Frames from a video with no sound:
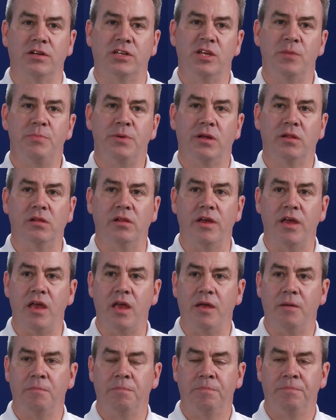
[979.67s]

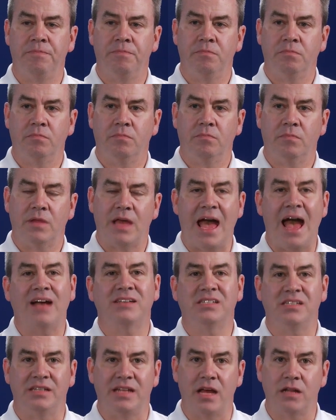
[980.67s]
typically
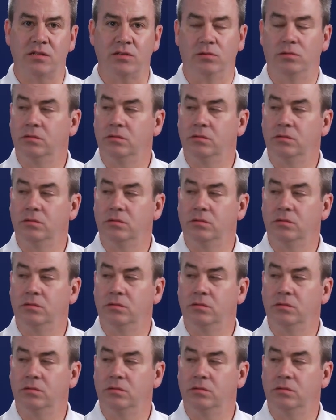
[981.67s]
accidental.